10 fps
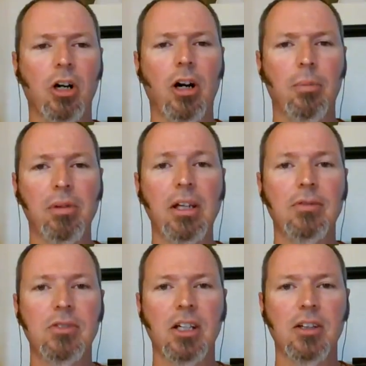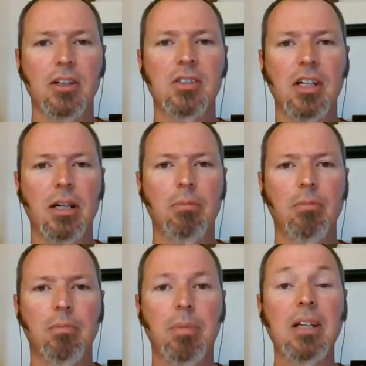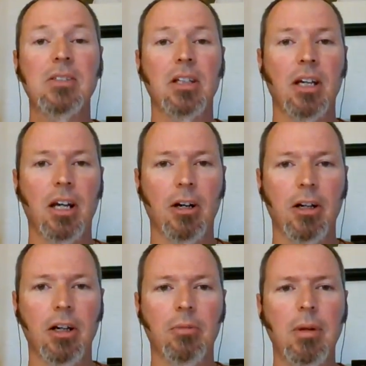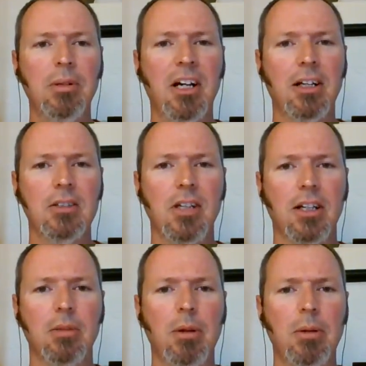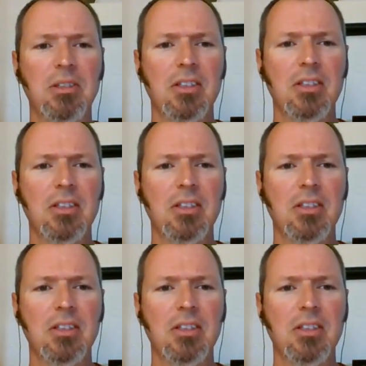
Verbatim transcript: are, I believe, set in the same basic area. Maybe not Kentucky, maybe